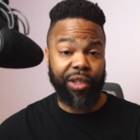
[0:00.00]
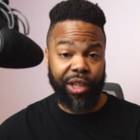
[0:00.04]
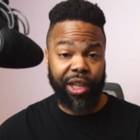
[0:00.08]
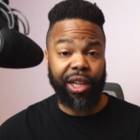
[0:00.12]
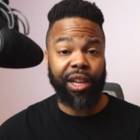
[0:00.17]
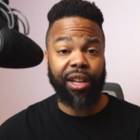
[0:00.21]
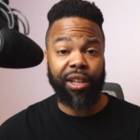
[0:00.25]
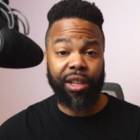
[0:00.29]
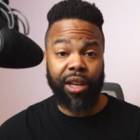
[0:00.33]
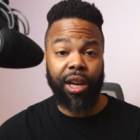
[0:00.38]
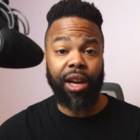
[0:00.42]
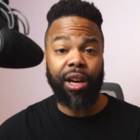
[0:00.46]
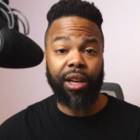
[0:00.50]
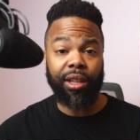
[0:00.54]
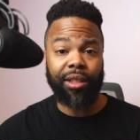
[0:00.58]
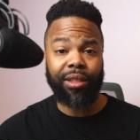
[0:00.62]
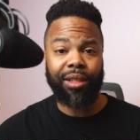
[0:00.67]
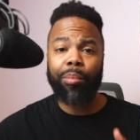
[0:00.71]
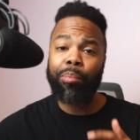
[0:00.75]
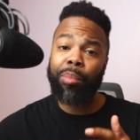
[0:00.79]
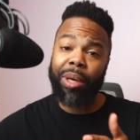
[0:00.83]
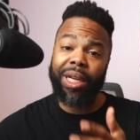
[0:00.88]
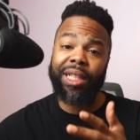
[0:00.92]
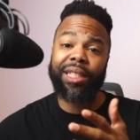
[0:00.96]
chicken nugs,
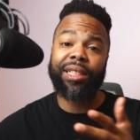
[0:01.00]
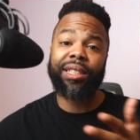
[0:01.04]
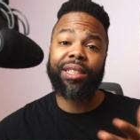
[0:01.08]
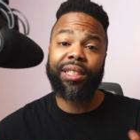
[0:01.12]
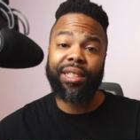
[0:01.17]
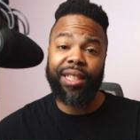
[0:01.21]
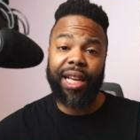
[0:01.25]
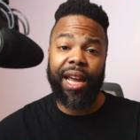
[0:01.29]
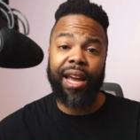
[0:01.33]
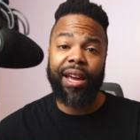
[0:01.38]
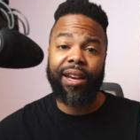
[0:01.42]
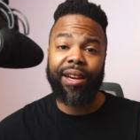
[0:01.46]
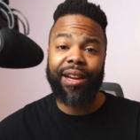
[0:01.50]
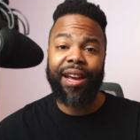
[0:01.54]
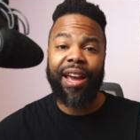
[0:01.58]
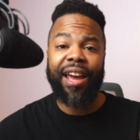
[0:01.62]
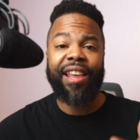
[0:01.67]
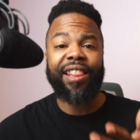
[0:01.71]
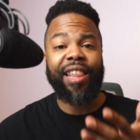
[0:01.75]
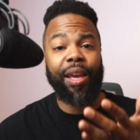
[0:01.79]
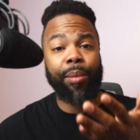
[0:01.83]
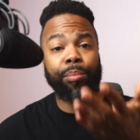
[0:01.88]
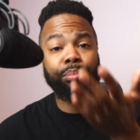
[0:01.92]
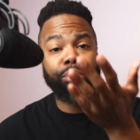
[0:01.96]
but instead
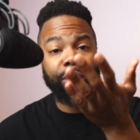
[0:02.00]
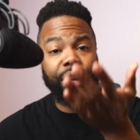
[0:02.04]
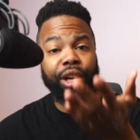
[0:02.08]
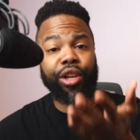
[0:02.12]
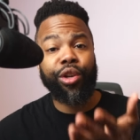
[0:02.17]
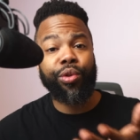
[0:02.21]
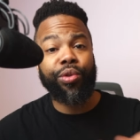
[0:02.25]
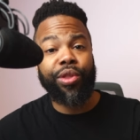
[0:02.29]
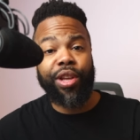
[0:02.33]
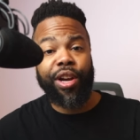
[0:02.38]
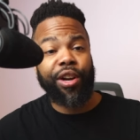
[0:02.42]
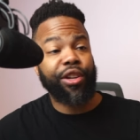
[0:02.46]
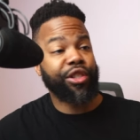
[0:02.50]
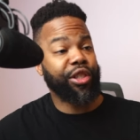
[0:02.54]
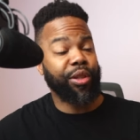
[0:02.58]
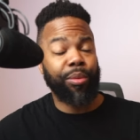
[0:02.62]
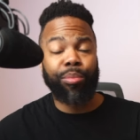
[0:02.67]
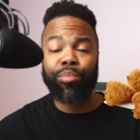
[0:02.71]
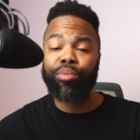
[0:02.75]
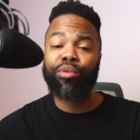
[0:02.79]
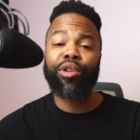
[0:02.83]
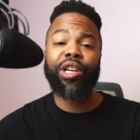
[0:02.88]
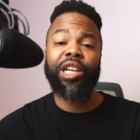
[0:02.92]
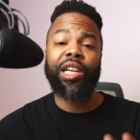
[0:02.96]
they bring you their
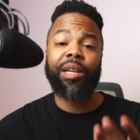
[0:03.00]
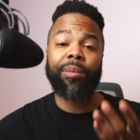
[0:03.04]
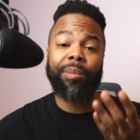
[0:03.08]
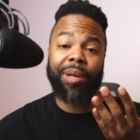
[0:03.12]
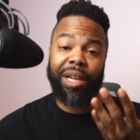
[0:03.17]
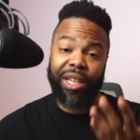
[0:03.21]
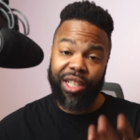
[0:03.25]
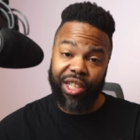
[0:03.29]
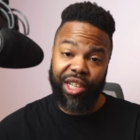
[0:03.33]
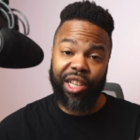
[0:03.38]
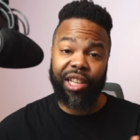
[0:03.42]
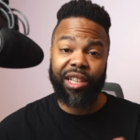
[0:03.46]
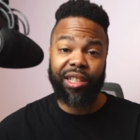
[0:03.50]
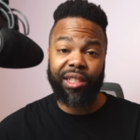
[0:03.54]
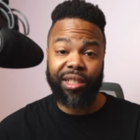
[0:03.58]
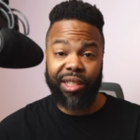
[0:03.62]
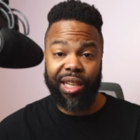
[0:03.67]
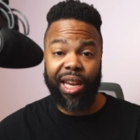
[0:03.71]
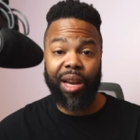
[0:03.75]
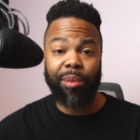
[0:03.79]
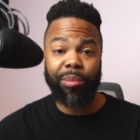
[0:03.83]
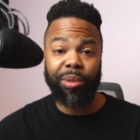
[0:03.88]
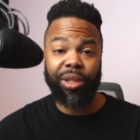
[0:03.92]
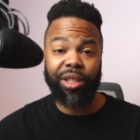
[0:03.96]
supreme chicken
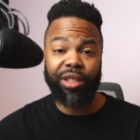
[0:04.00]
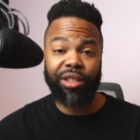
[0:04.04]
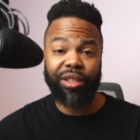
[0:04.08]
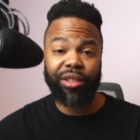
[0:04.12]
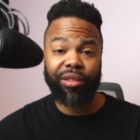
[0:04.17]
sandwich.